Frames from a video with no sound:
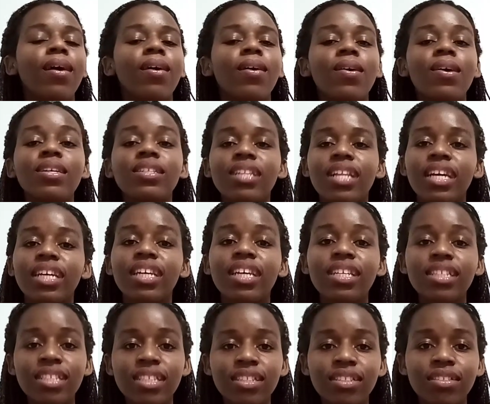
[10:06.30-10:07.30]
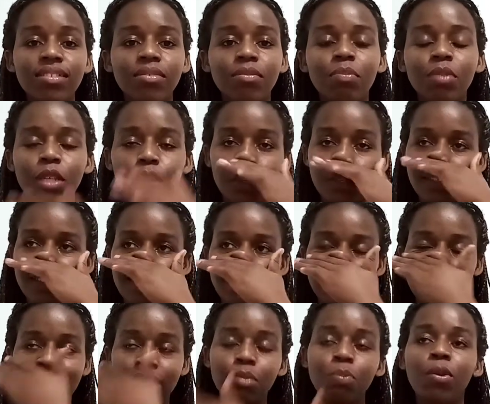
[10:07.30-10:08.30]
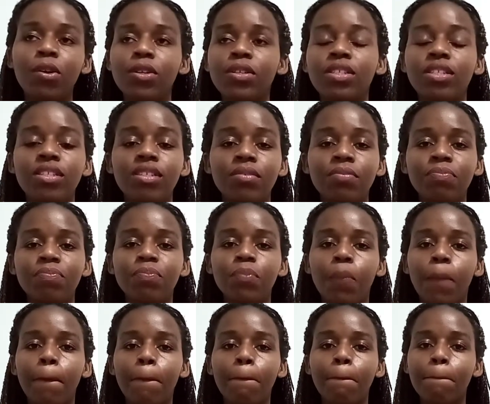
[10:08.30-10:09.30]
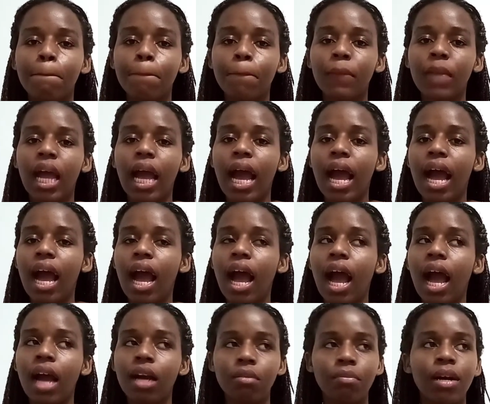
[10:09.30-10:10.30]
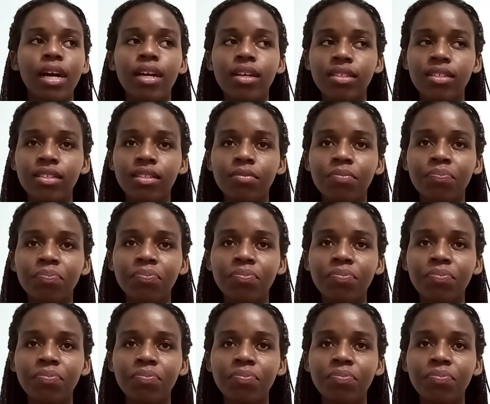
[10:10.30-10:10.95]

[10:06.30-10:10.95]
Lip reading: was like, as in, because this person admires him.